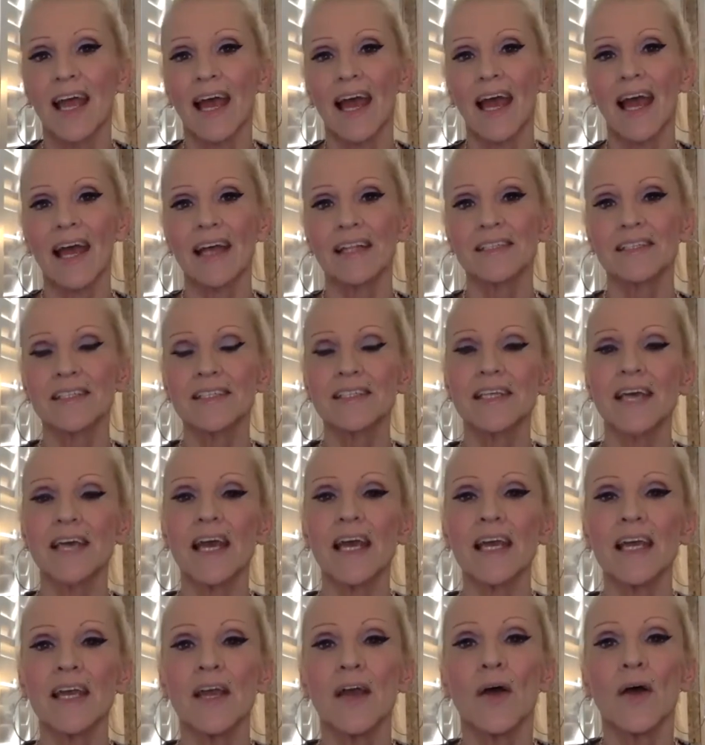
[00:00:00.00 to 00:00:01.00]
And
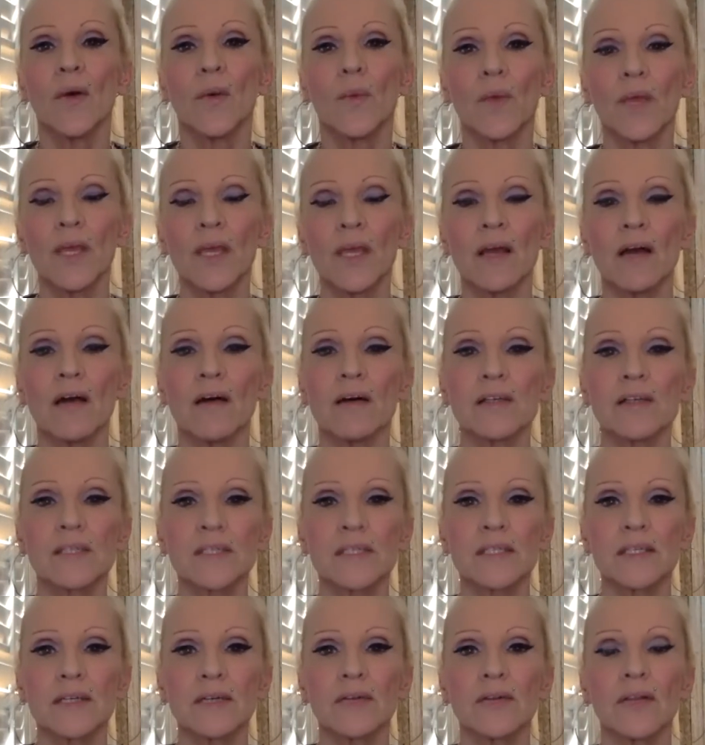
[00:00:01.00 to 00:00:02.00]
today we are
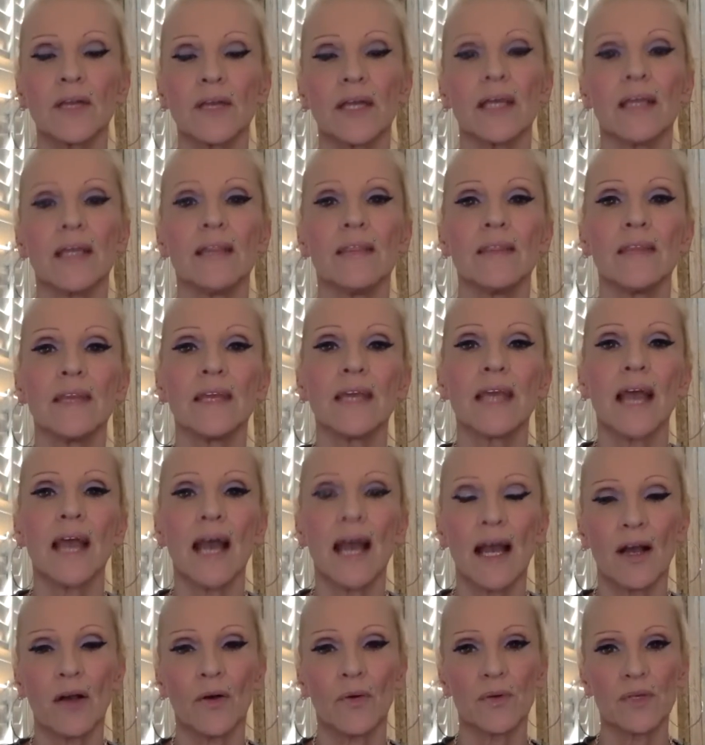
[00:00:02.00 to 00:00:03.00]
still in the
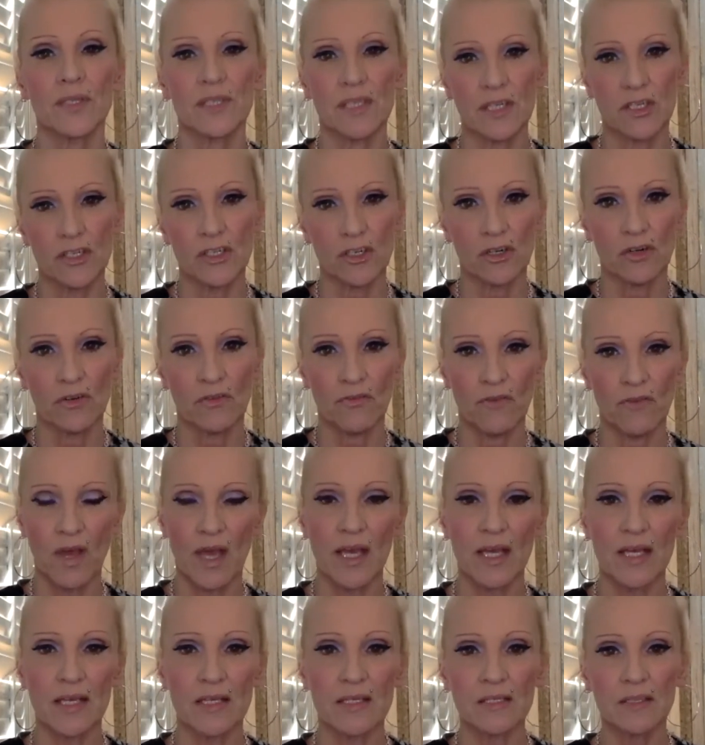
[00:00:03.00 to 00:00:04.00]
acquisition
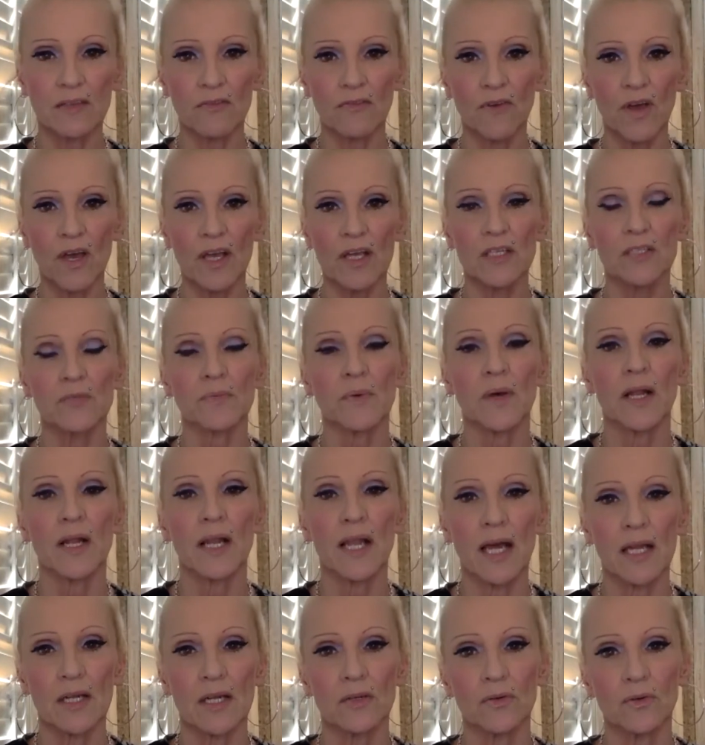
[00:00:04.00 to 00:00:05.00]
phase, the phase where
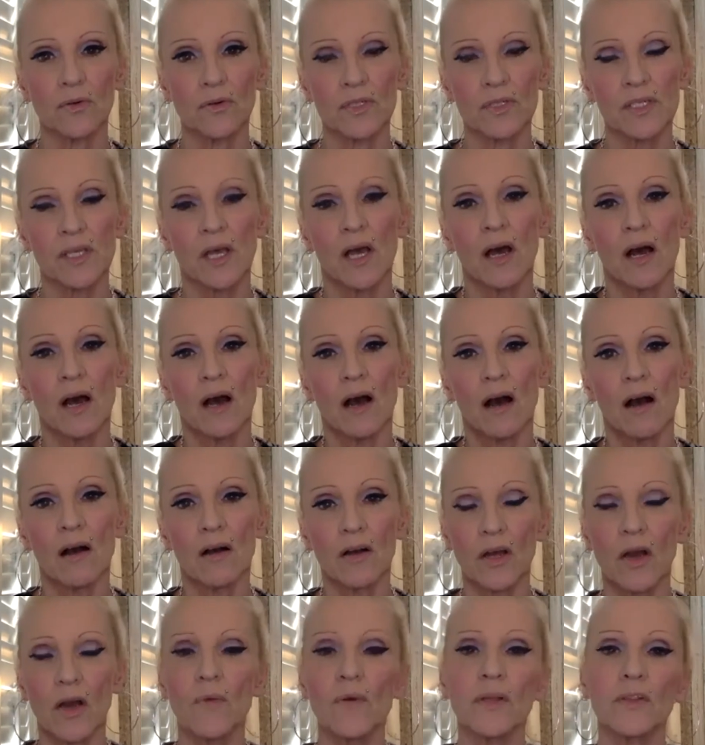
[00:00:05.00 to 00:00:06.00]
landlords are
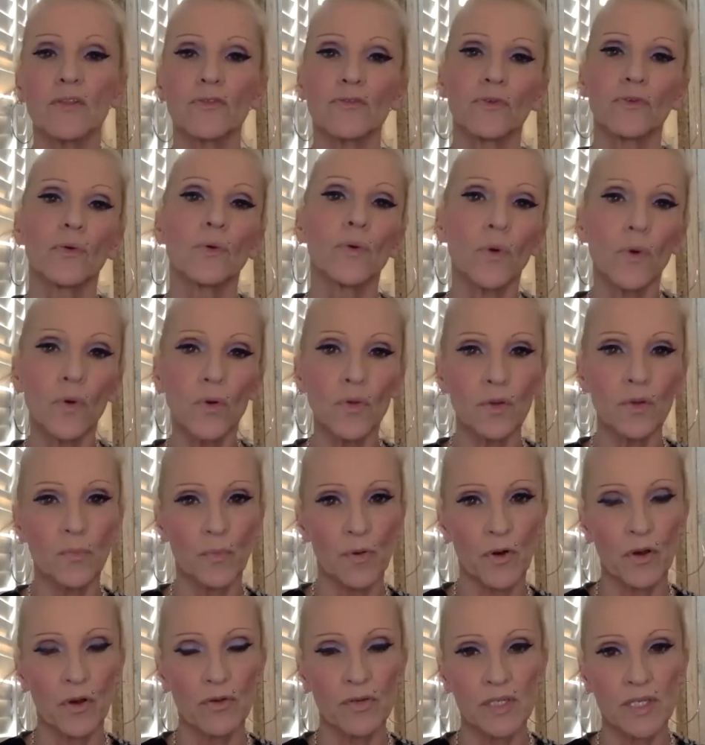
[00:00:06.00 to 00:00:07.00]
going through all the
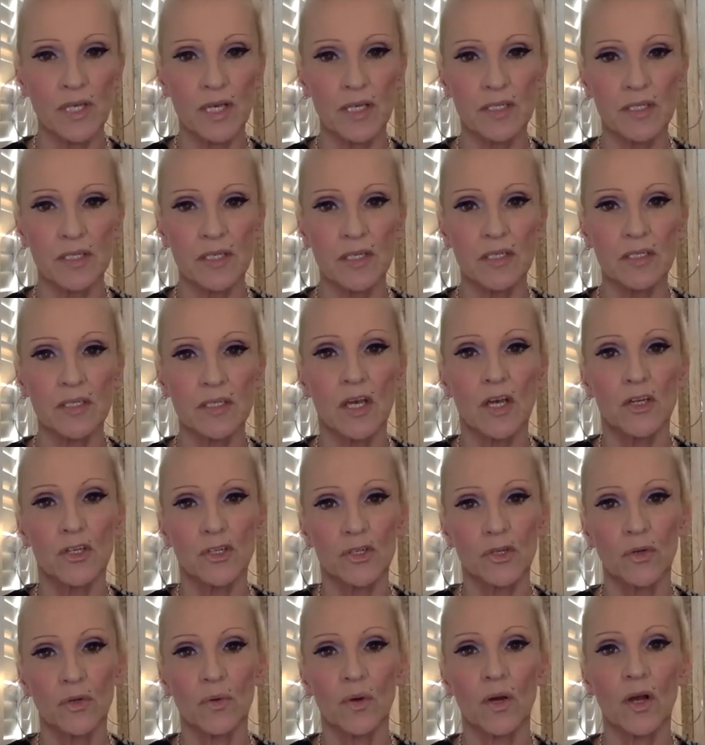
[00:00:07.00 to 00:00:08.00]
processes
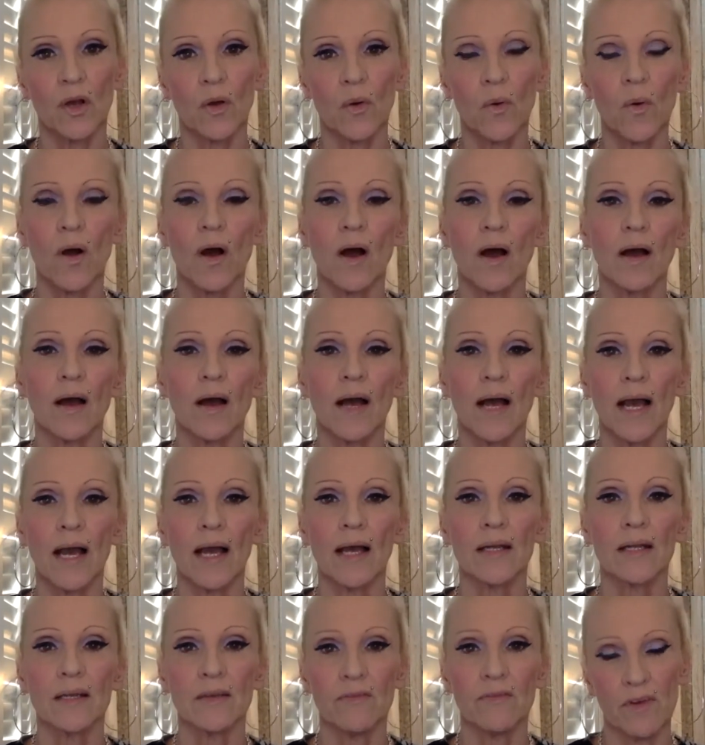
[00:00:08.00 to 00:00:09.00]
to acquire
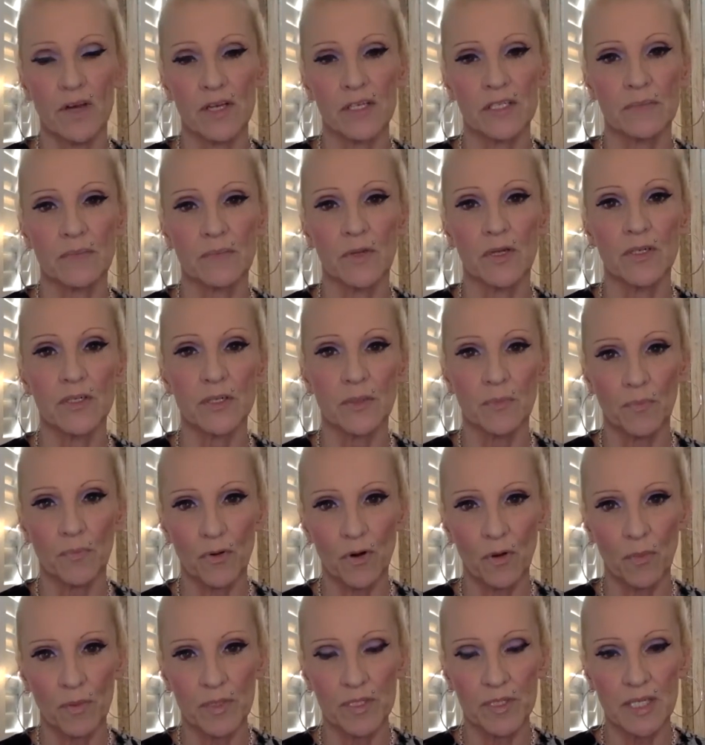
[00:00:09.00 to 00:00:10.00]
an investment
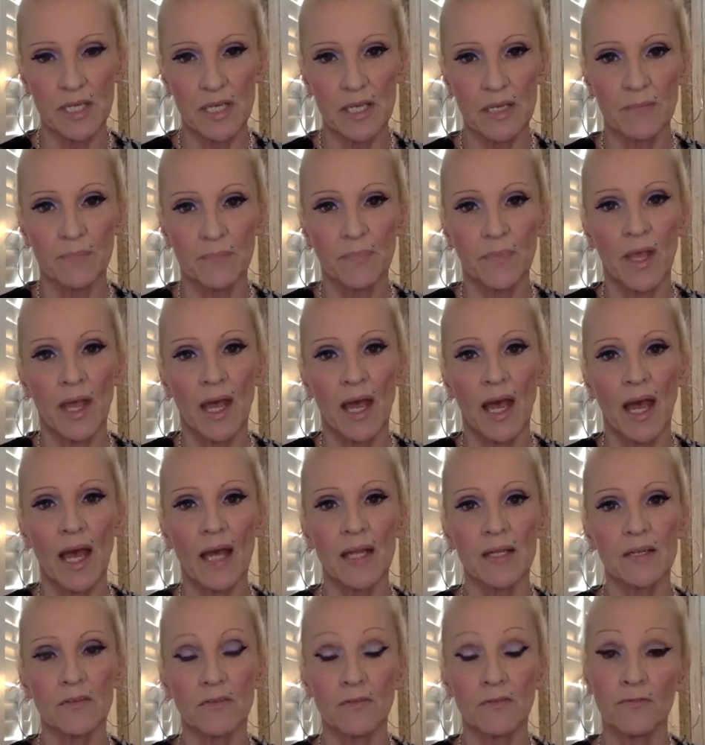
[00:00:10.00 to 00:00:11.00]
property.
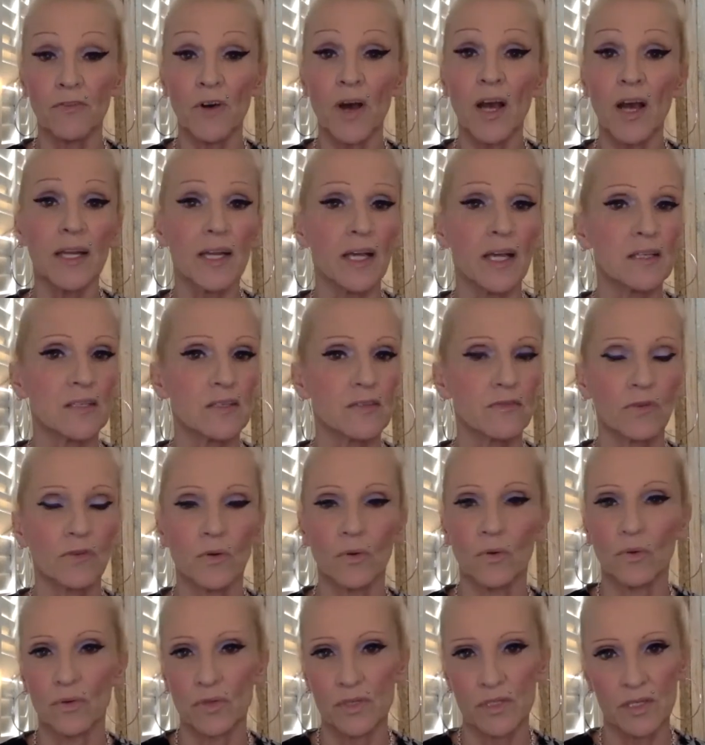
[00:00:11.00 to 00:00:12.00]
And finance, of
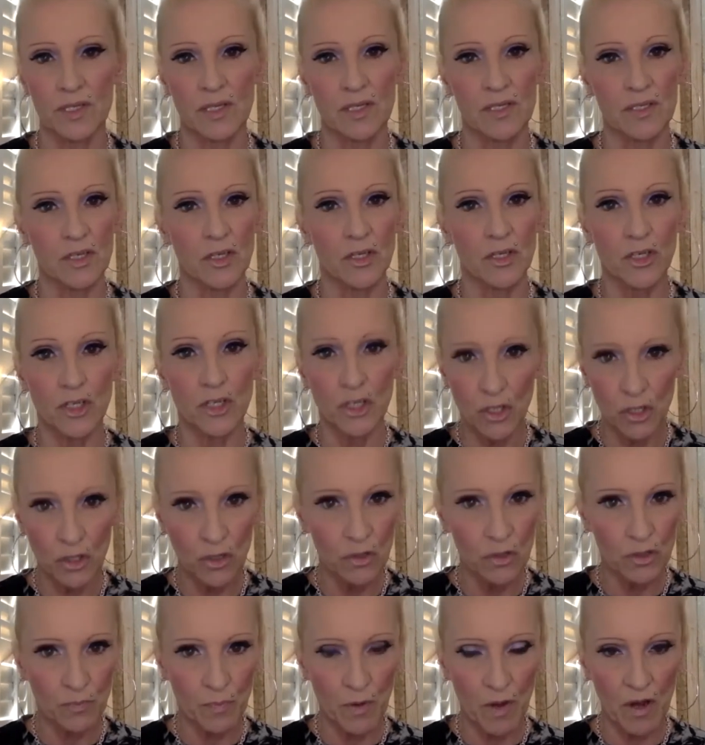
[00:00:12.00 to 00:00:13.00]
course, is a
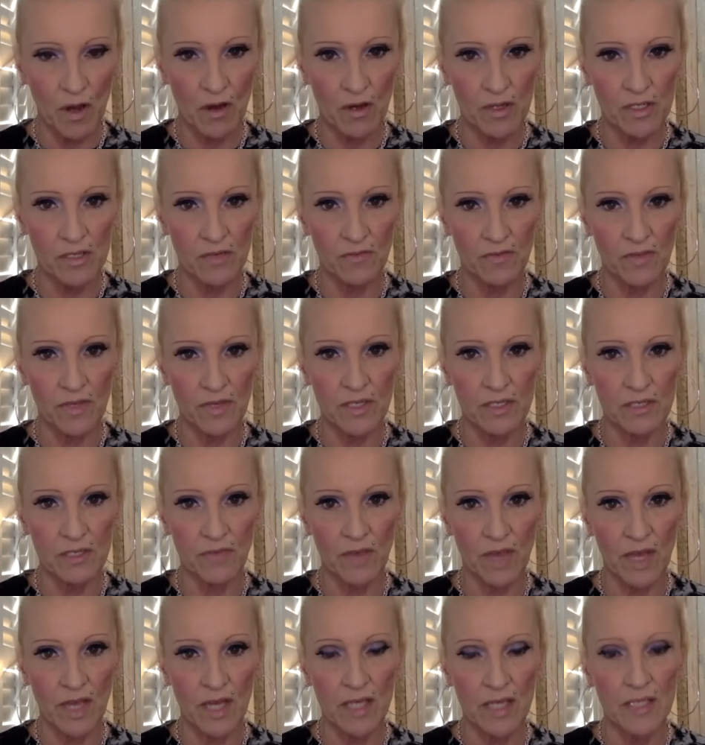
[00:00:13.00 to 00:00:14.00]
huge part of this
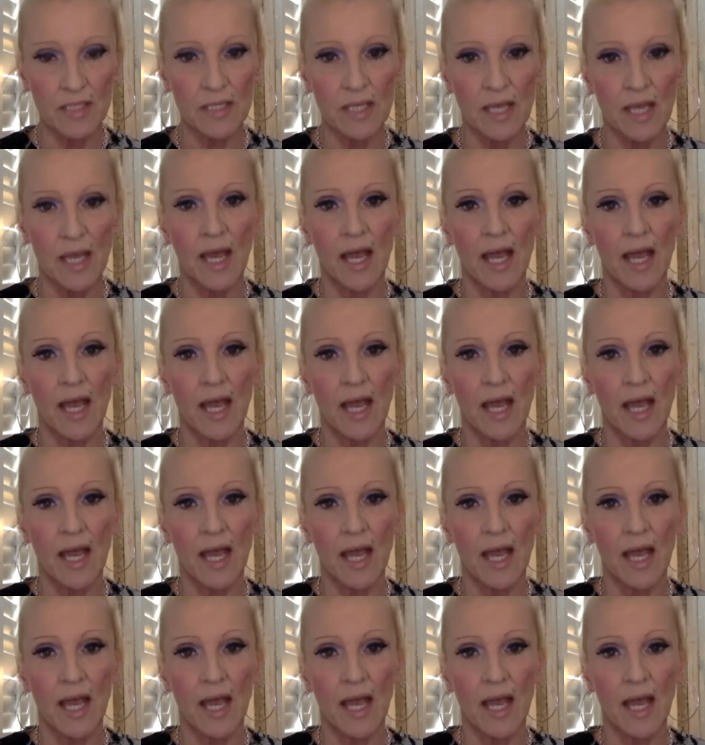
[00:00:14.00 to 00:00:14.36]
phase.